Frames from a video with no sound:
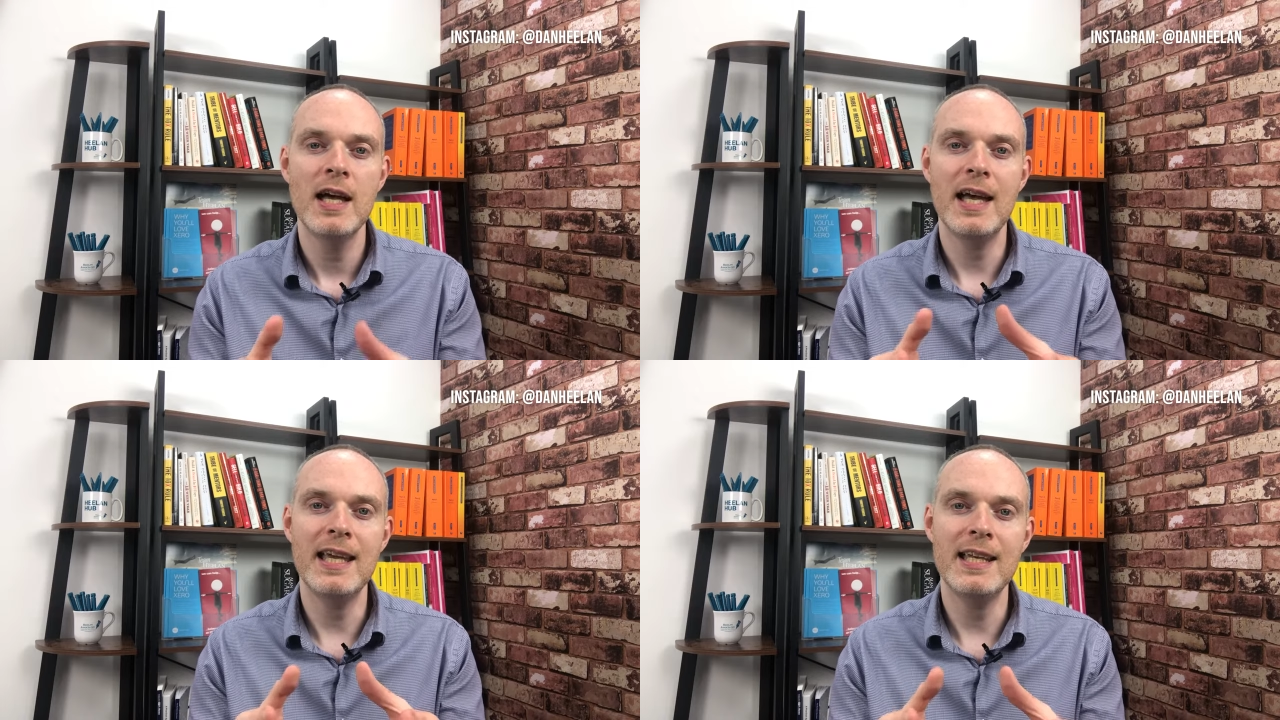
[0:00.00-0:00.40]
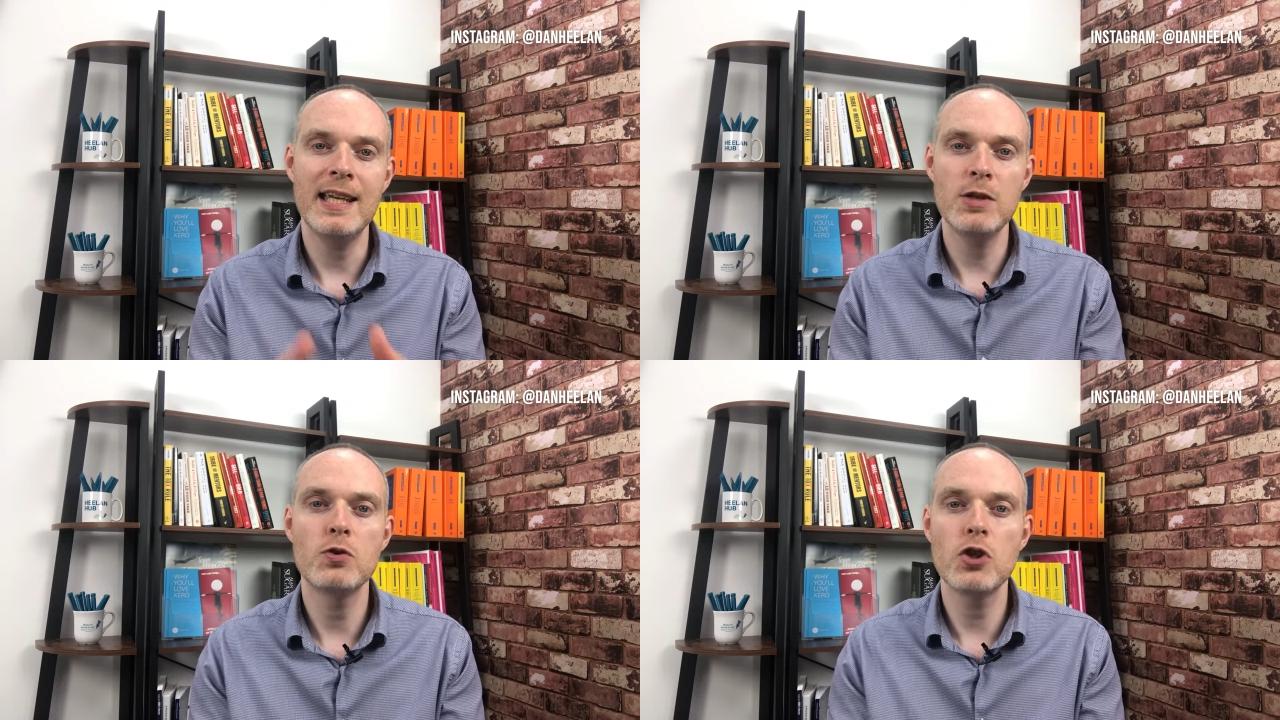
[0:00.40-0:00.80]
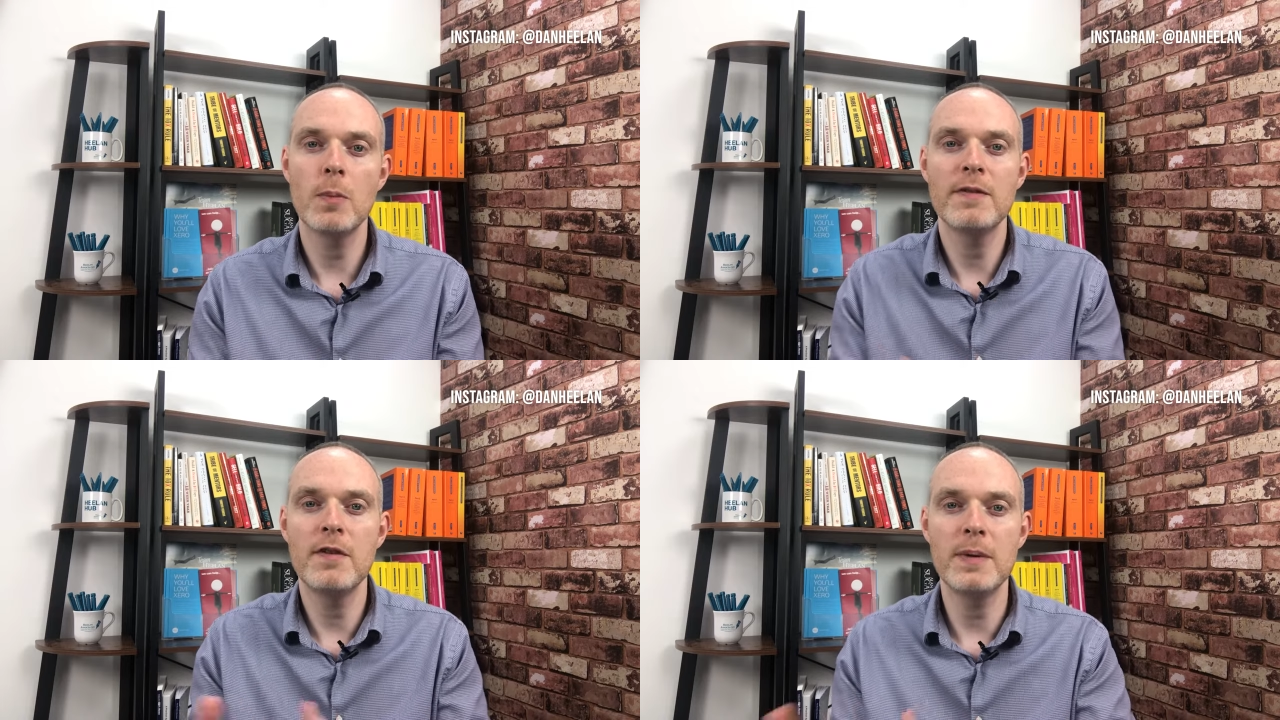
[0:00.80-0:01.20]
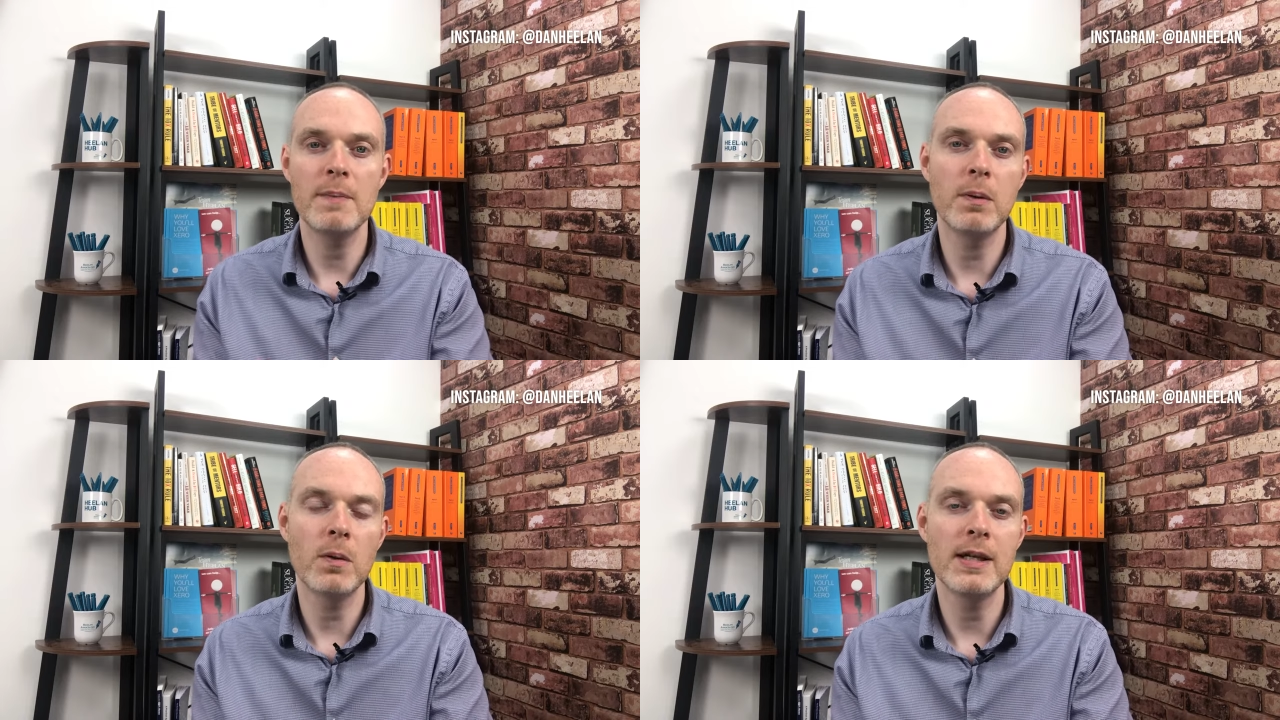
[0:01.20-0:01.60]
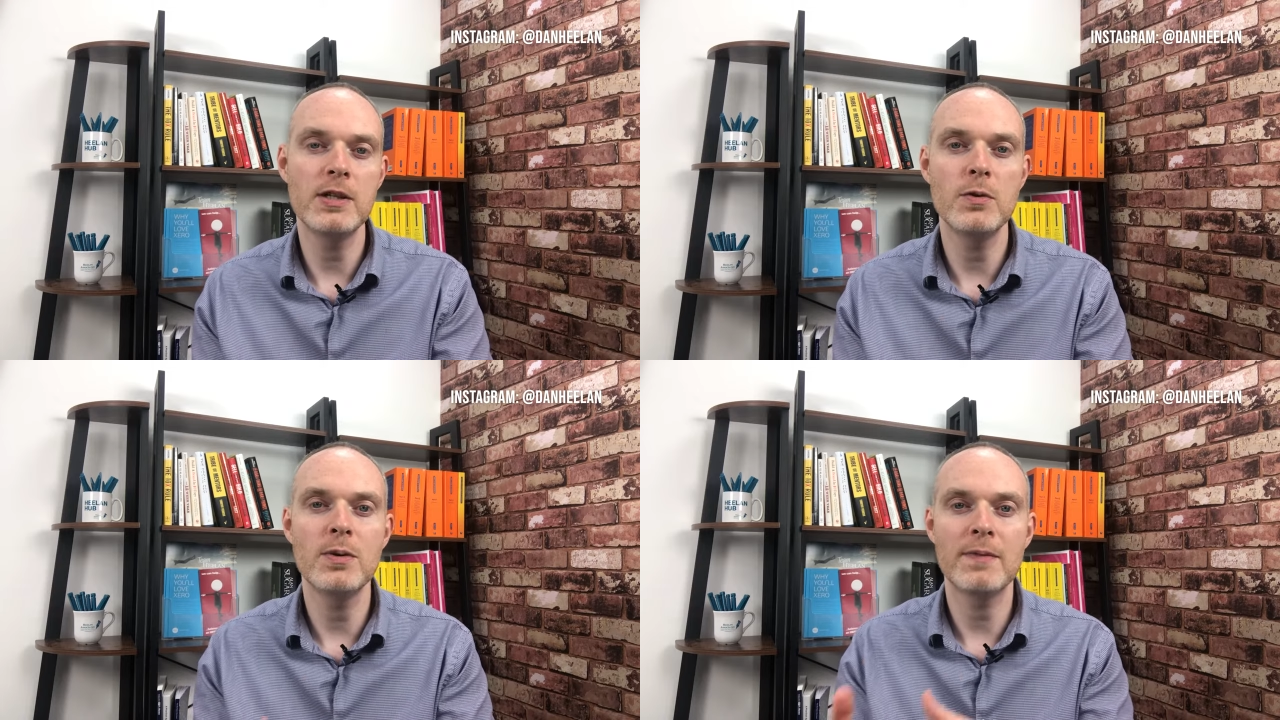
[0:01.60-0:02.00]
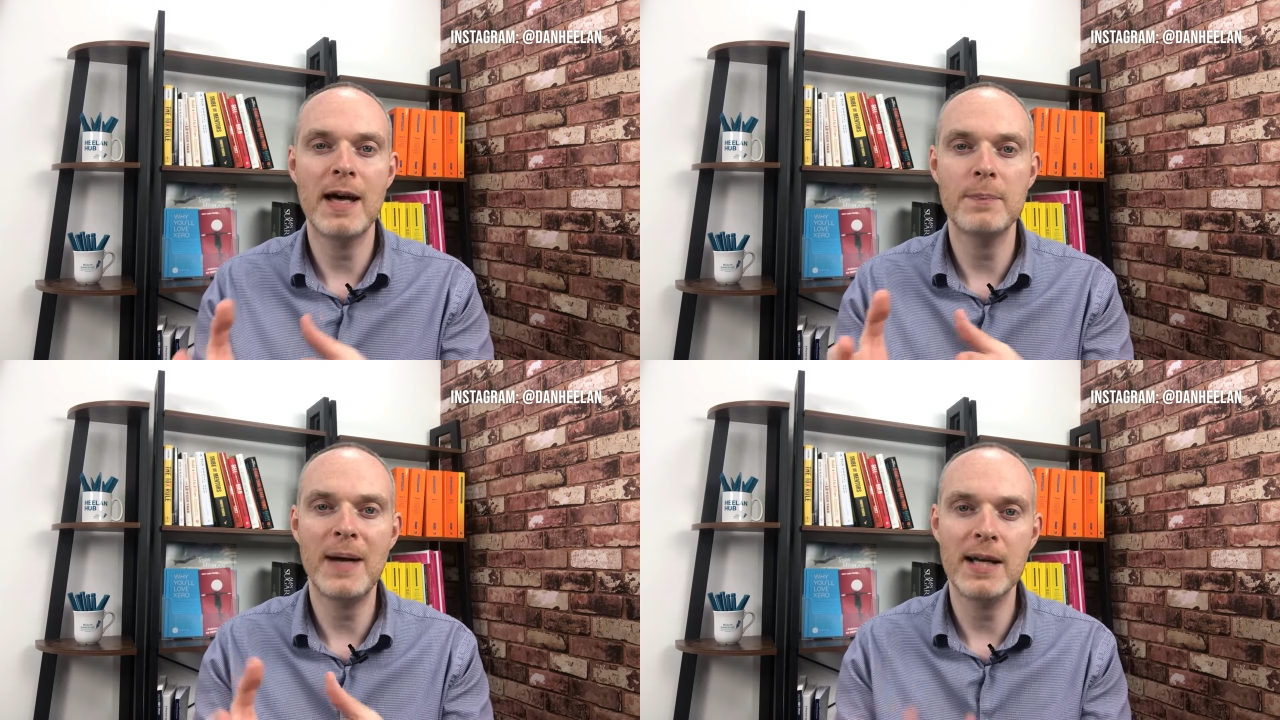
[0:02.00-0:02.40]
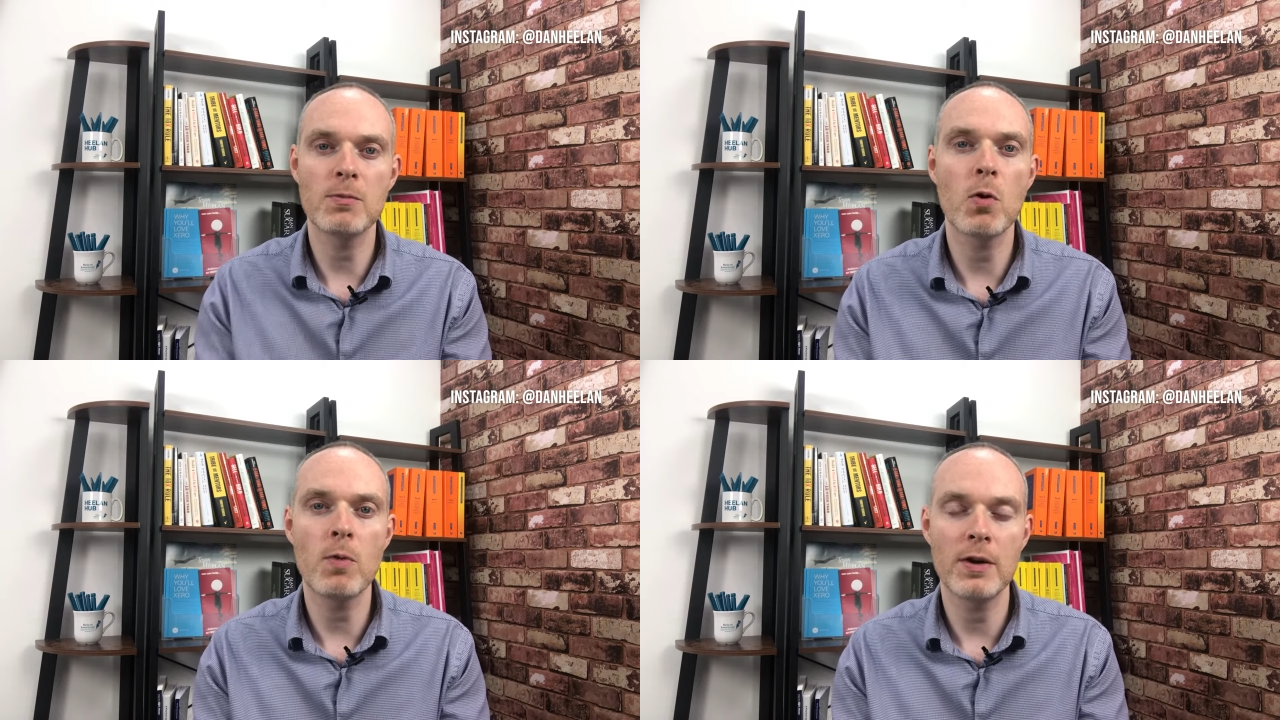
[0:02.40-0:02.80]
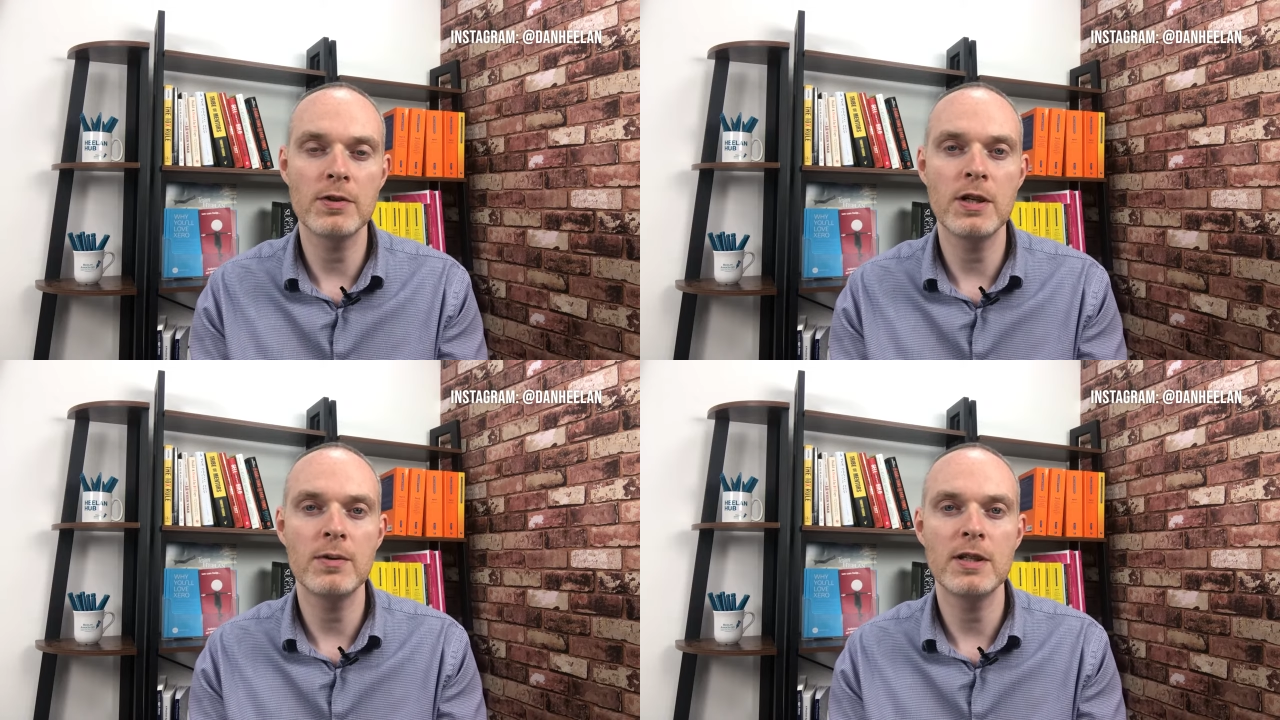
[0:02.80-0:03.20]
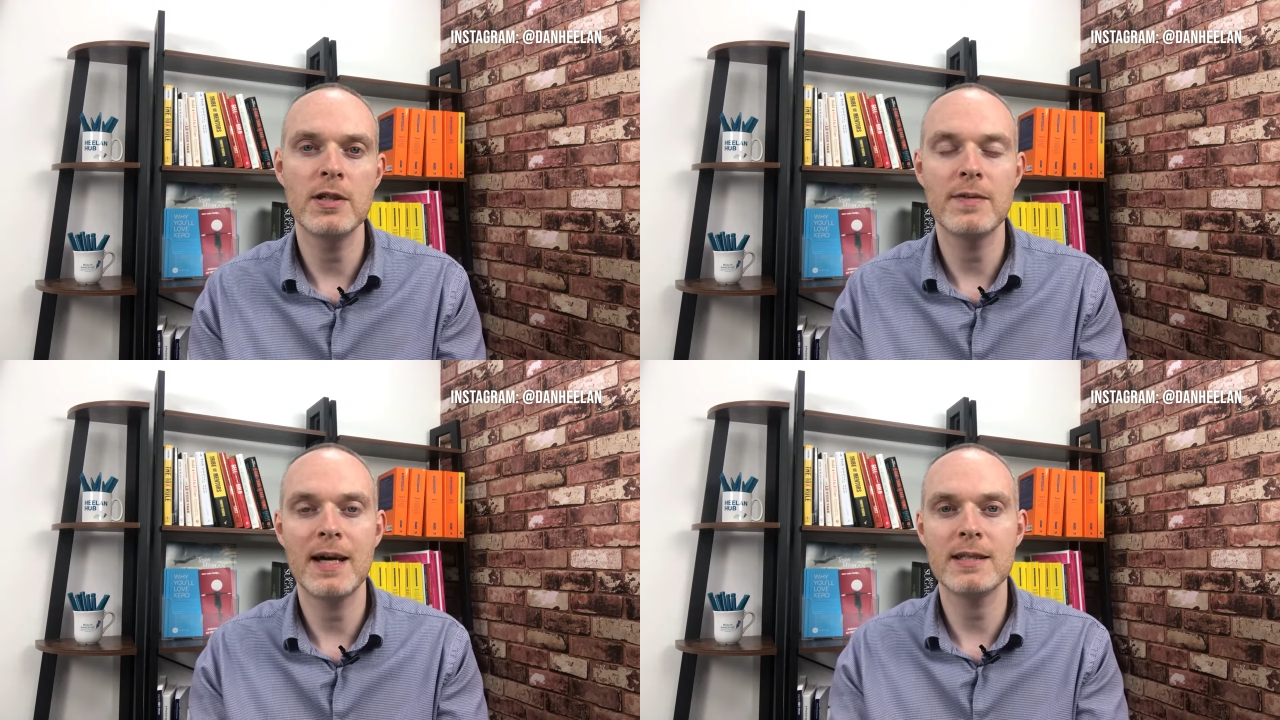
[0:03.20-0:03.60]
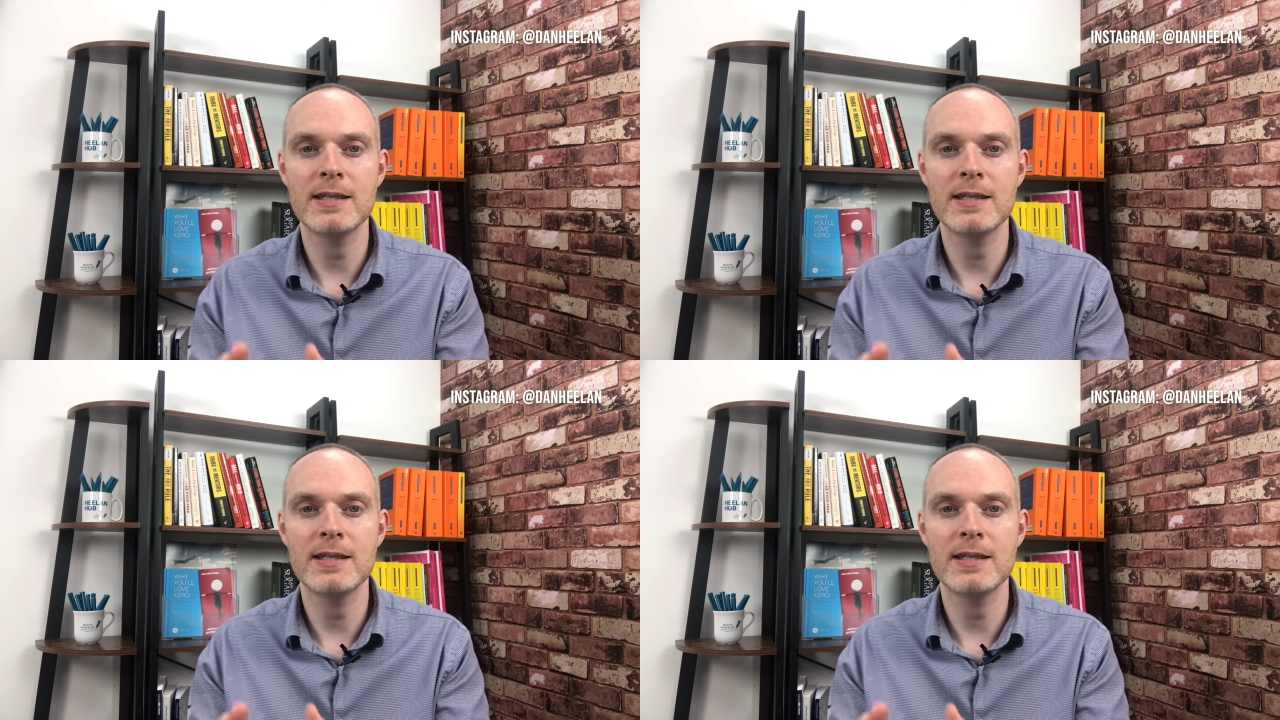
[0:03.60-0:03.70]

in your job, if you've been employed, you would have had payroll run on you and you'd have had